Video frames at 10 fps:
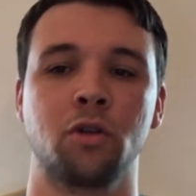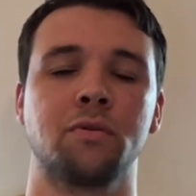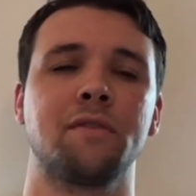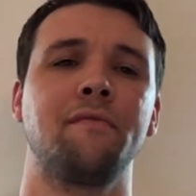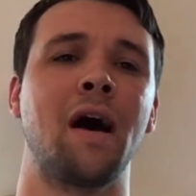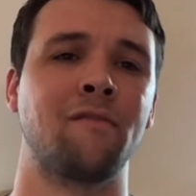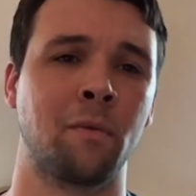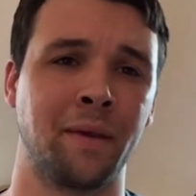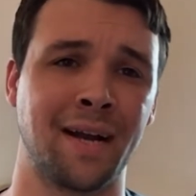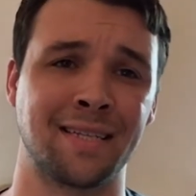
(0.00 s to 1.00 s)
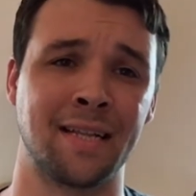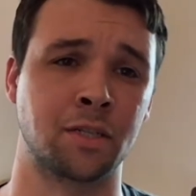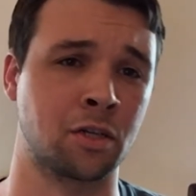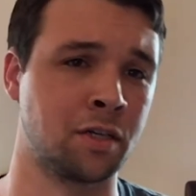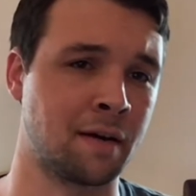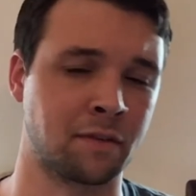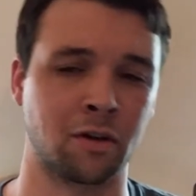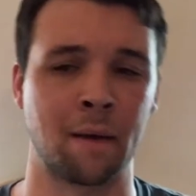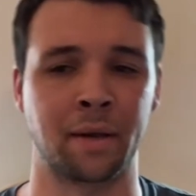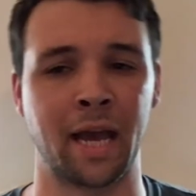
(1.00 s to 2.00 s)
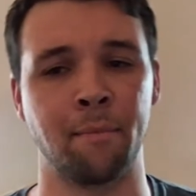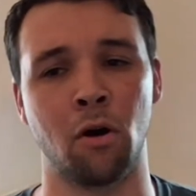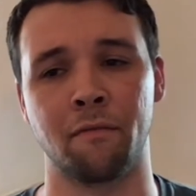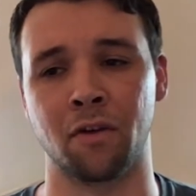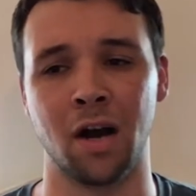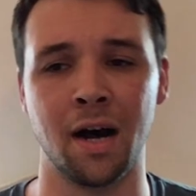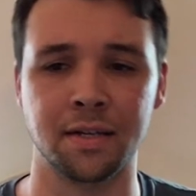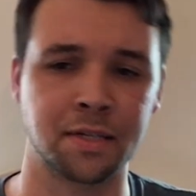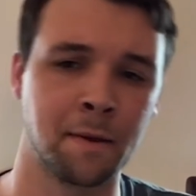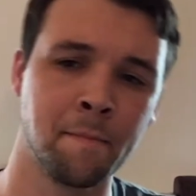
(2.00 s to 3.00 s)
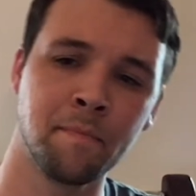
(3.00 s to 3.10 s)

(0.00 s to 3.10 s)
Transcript: totals 5 RBIs, and that's good enough to grab a game ball for us.